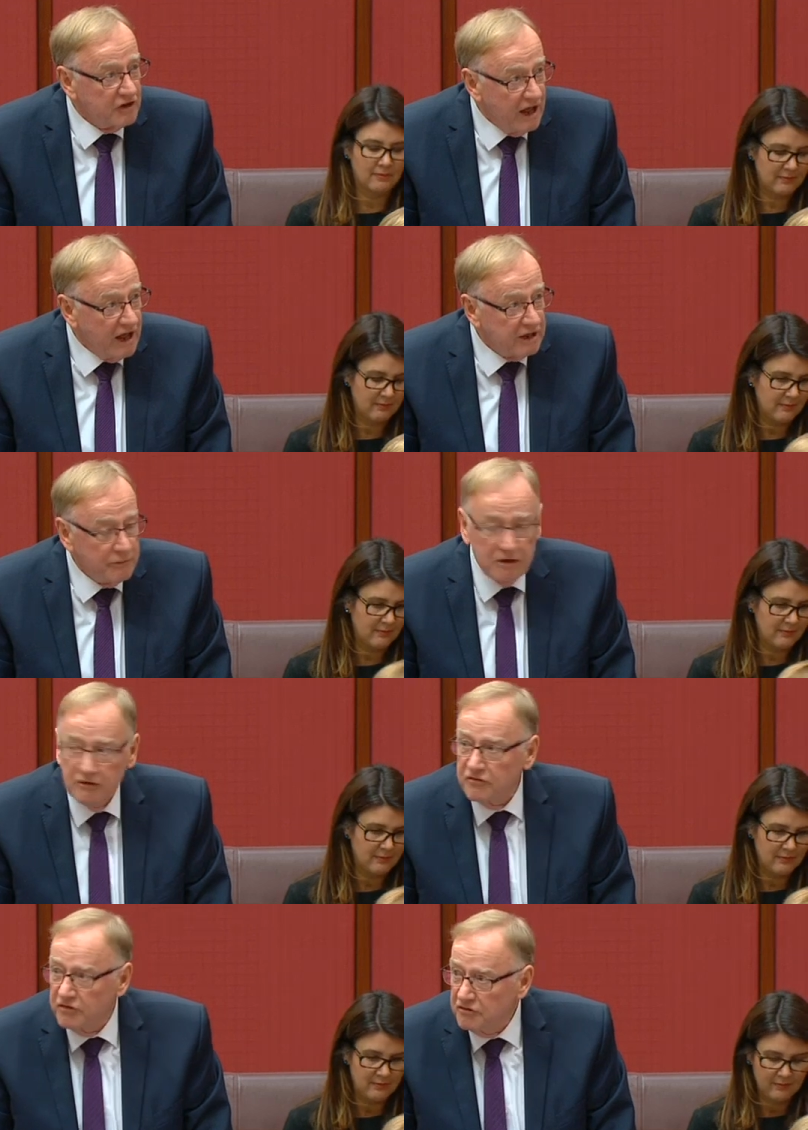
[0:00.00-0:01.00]
Speaker 1: an argument.
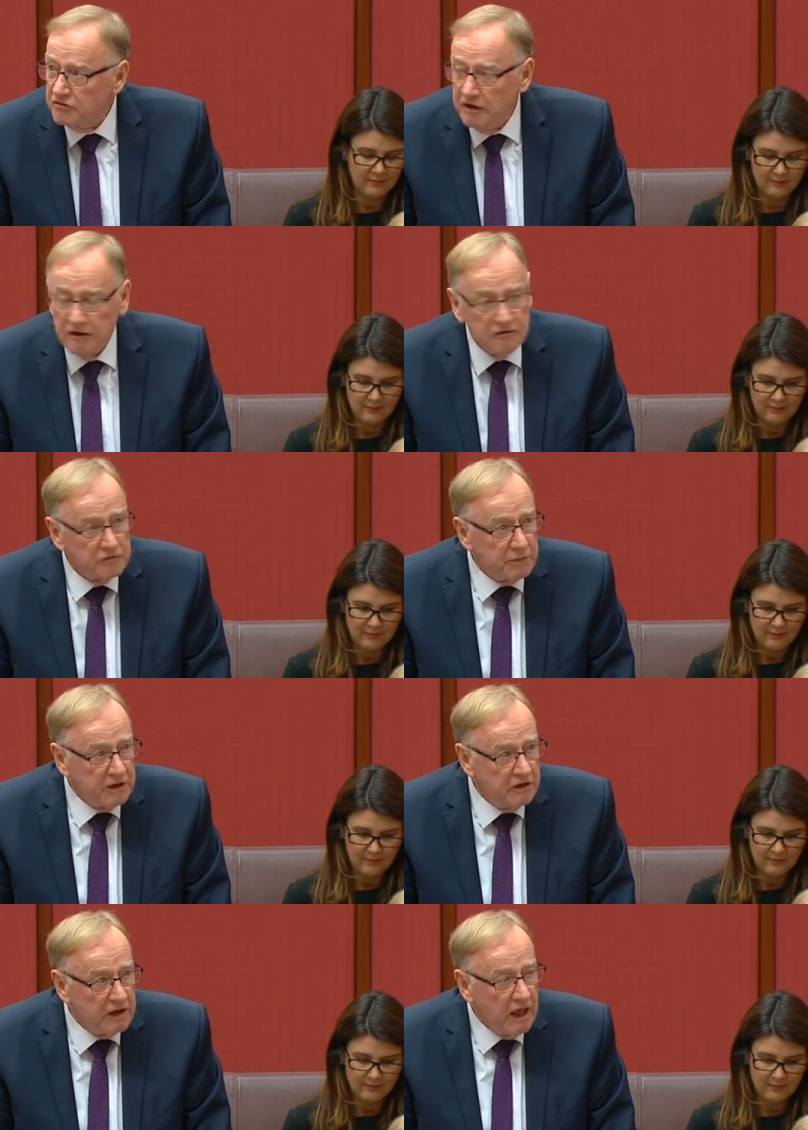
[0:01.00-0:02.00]
It's this senator's
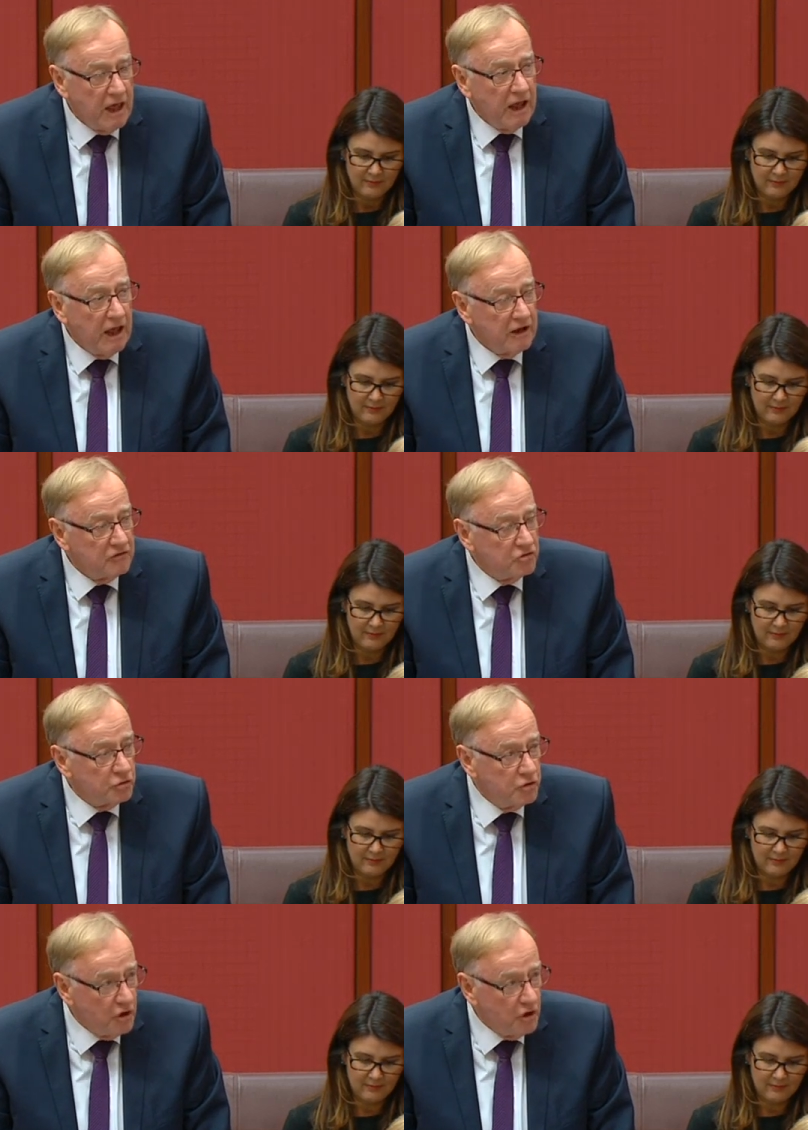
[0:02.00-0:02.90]
opinion, and it should